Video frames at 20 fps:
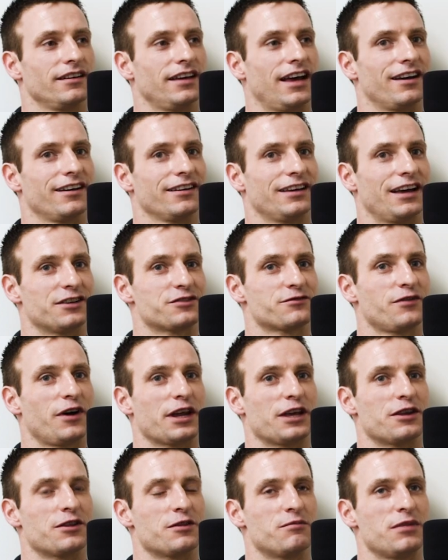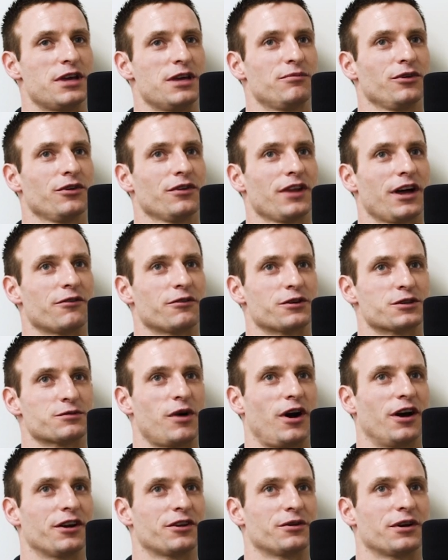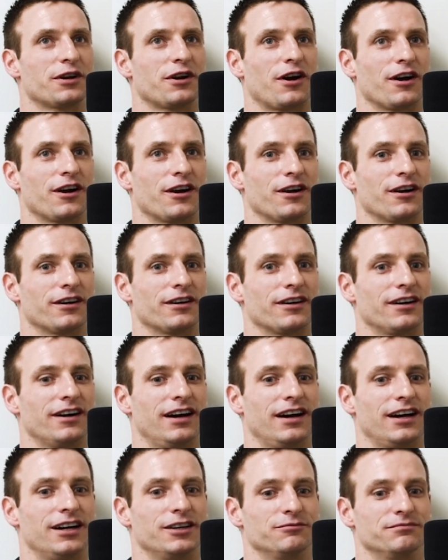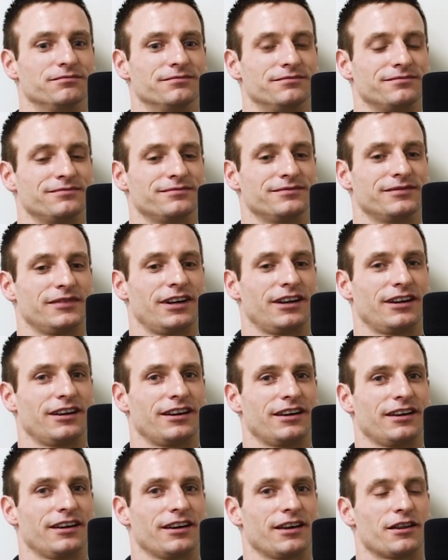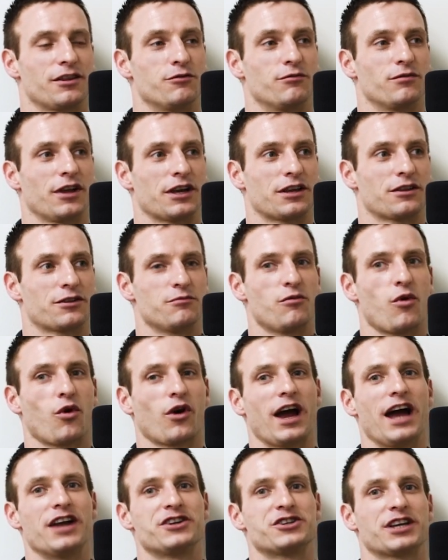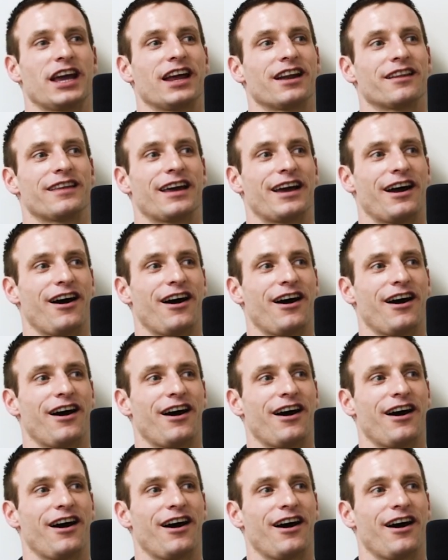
Yeah, yeah. It's funny. The yeah. people that respond to it are um, the like the more educated they